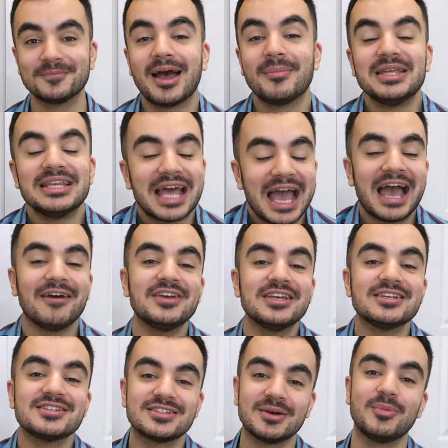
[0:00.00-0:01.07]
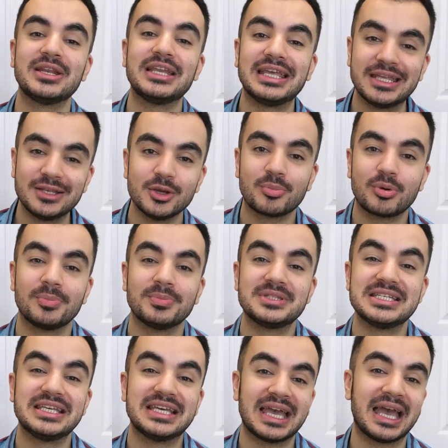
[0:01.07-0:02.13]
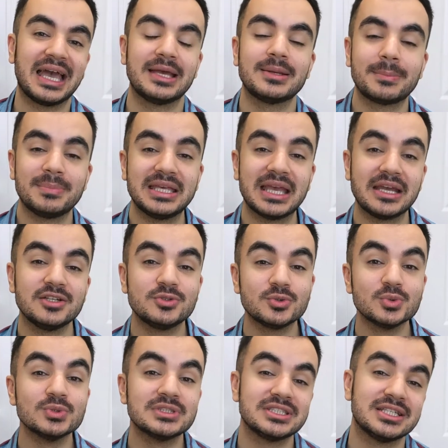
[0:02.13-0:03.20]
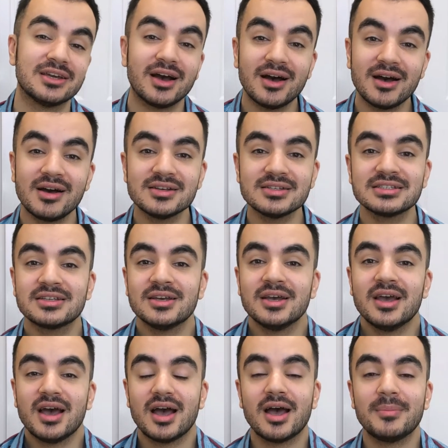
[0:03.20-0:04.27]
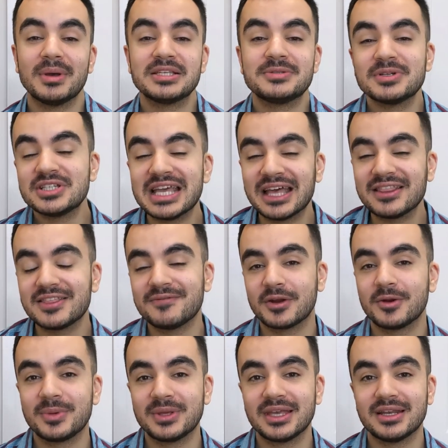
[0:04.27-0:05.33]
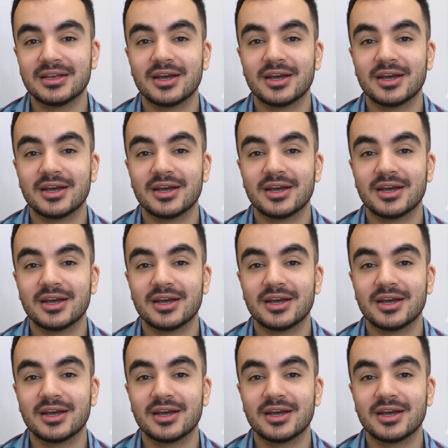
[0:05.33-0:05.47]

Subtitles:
I mean, having someone in your property can be a daunting ask, especially at the very beginning.